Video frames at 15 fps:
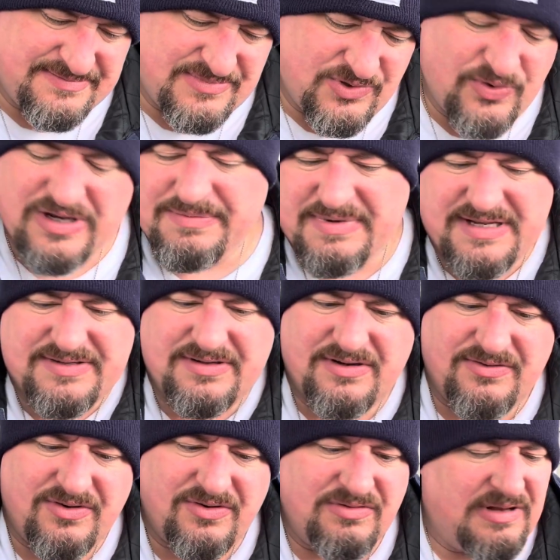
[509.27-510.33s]
Queen Bee
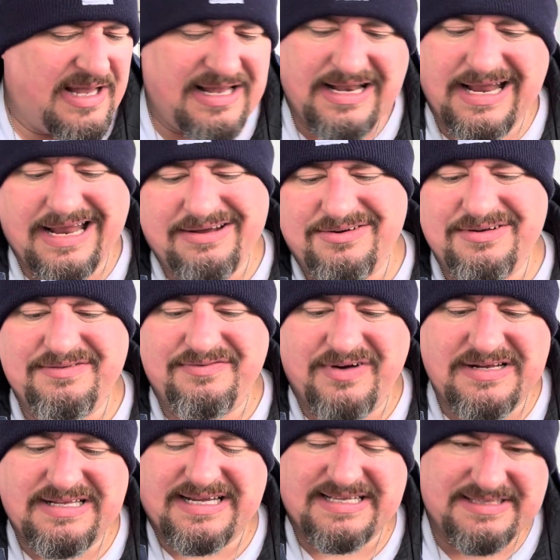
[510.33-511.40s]
Sungrown. And I couldn't
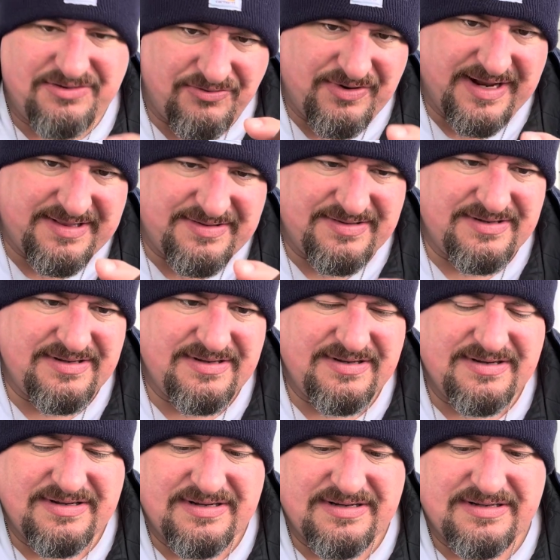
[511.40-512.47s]
find, like, a direct,
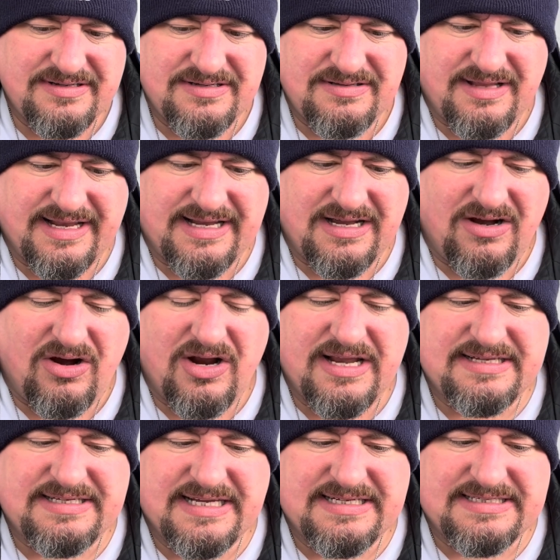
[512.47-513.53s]
like,
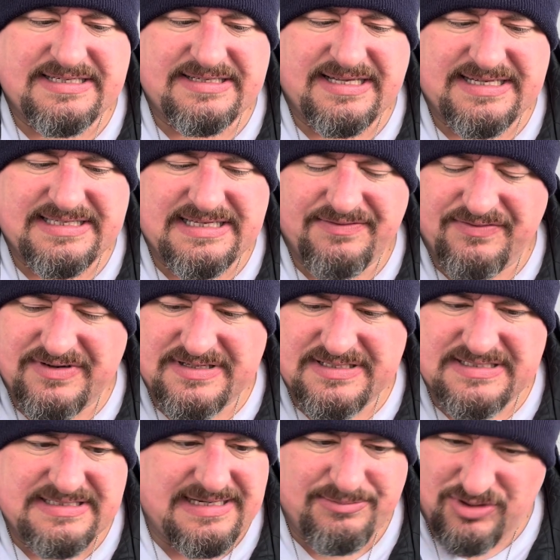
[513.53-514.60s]
is it like different,
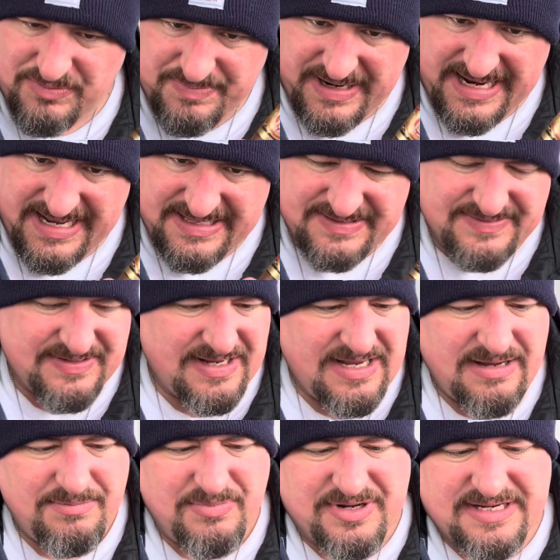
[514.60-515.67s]
similar bands,
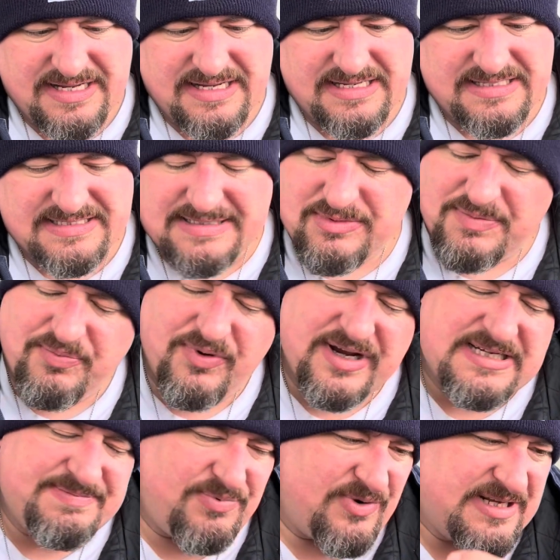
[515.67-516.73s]
but in a similar
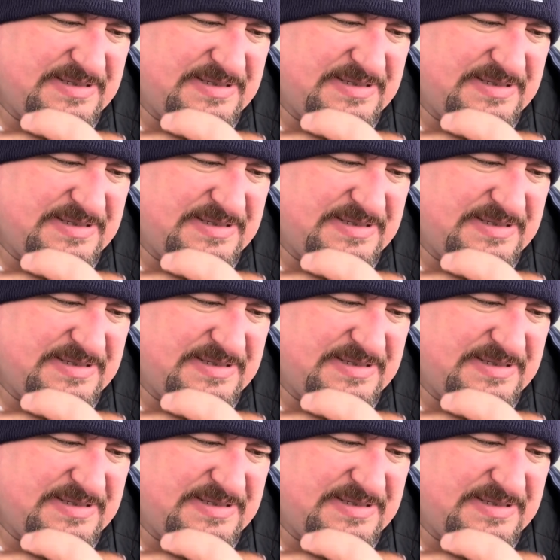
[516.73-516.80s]
price points,